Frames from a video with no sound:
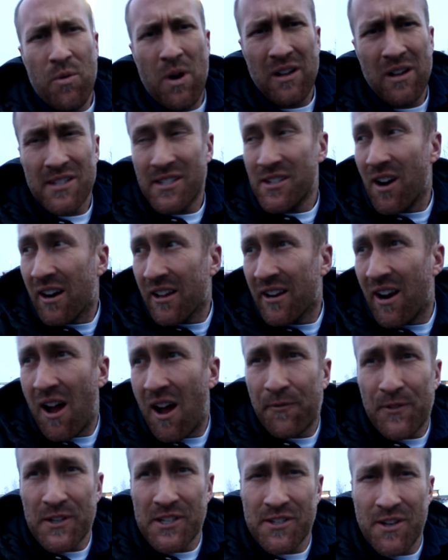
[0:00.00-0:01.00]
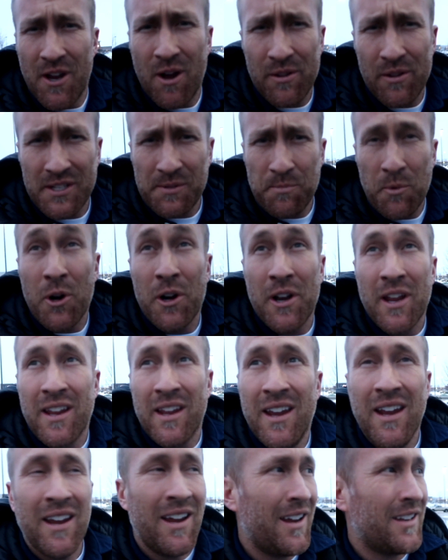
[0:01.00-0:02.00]
Well, it started off as snow this
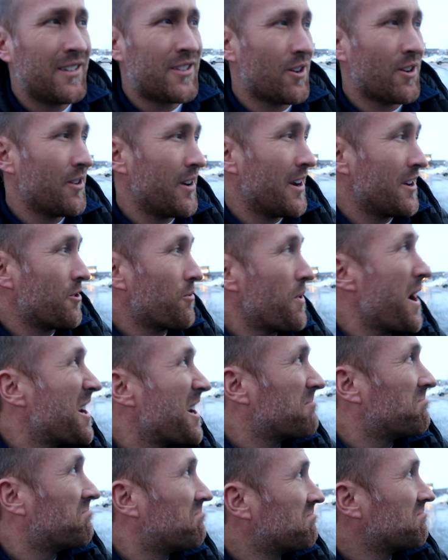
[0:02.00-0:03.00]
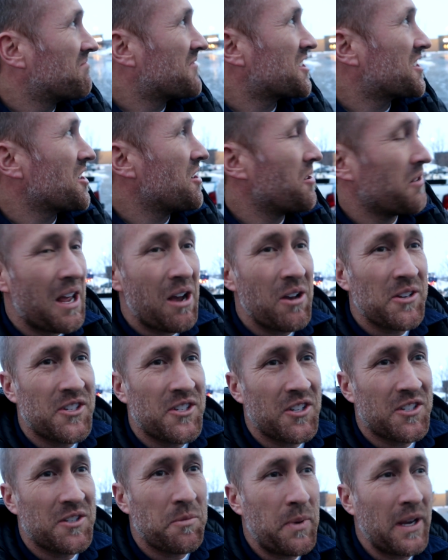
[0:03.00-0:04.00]
morning and turned into rain. So now
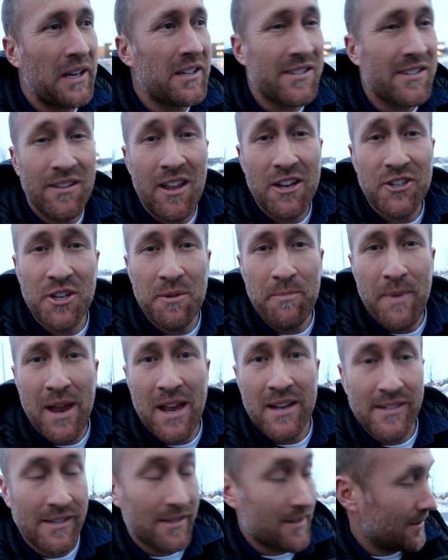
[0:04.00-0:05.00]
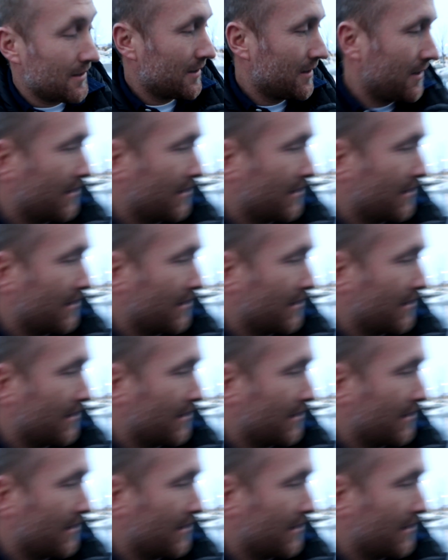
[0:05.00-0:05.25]
it's just a big slushy mess.